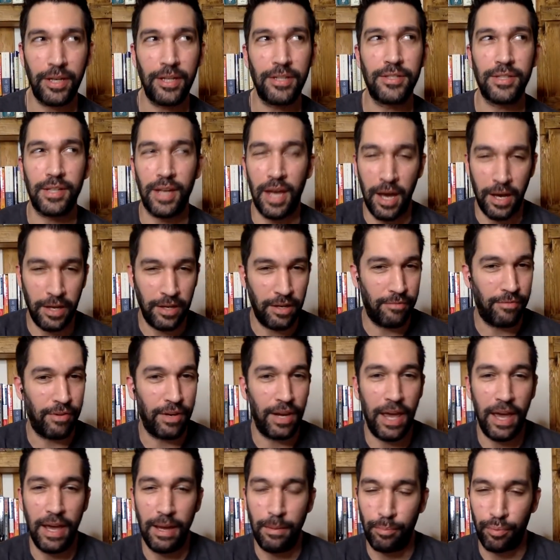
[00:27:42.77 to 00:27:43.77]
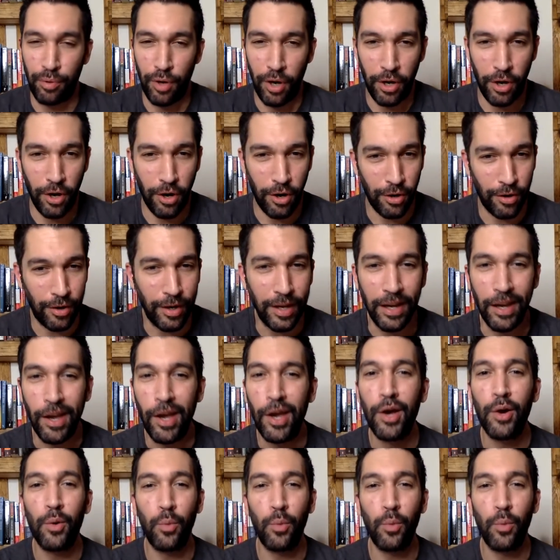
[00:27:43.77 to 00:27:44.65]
It's kind of an a priori.